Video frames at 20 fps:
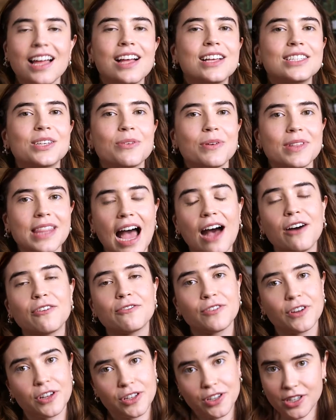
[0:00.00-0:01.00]
So, without
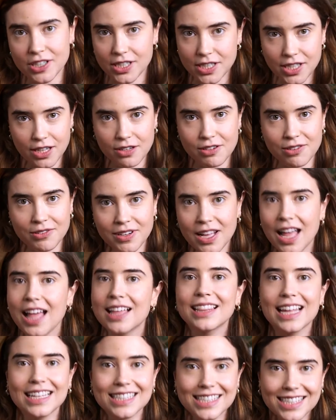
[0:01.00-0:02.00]
further ado,
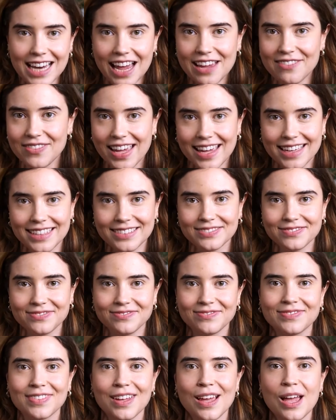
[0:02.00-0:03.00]
let's dive in.
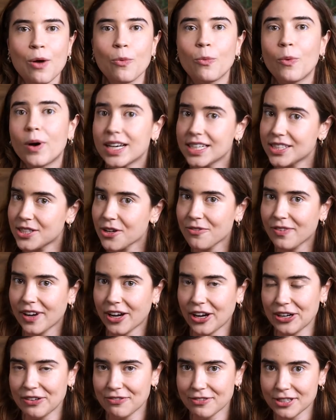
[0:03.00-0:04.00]
What is
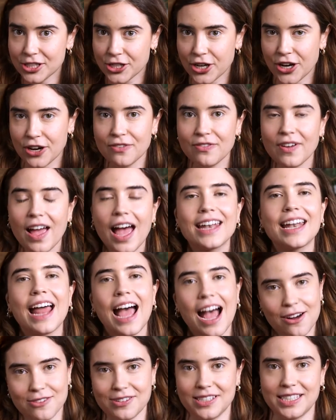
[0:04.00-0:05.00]
ovarian reserve, and
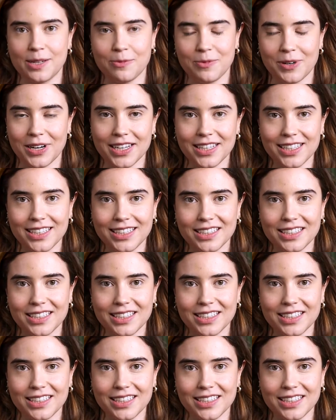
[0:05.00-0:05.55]
how does it work?